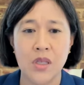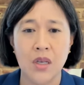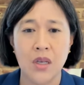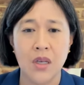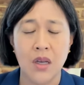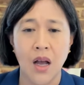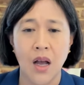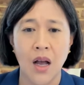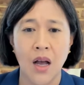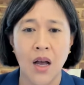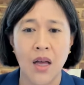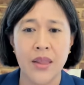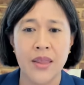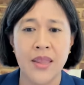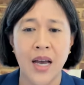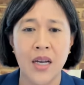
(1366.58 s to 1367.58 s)
uh, that
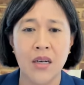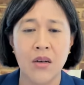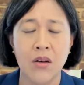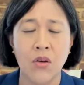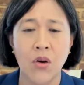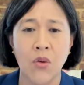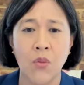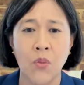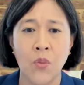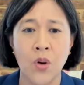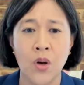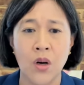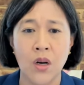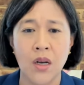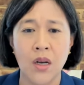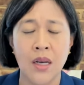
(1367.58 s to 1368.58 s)
were
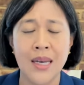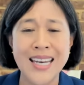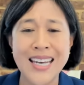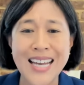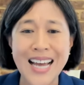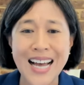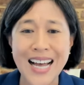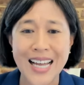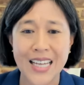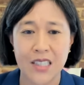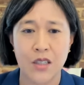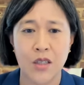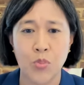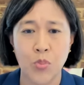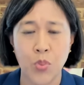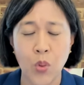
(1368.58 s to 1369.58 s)
not the
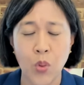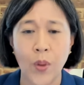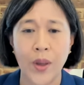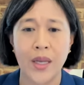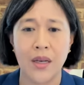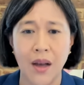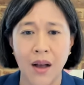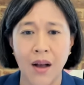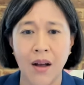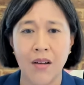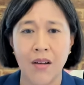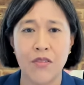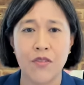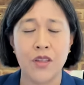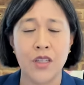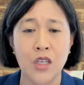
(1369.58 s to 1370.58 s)
point of
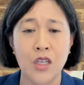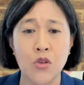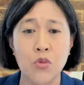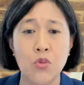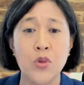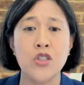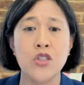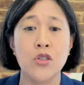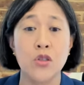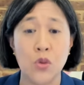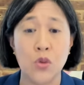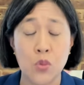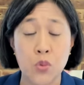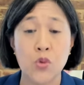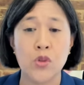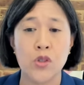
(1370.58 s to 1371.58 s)
the original rules
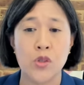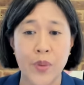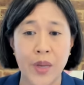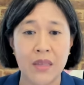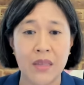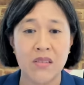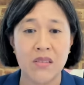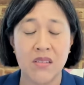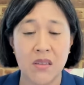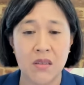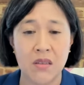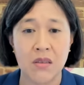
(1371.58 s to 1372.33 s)
based system.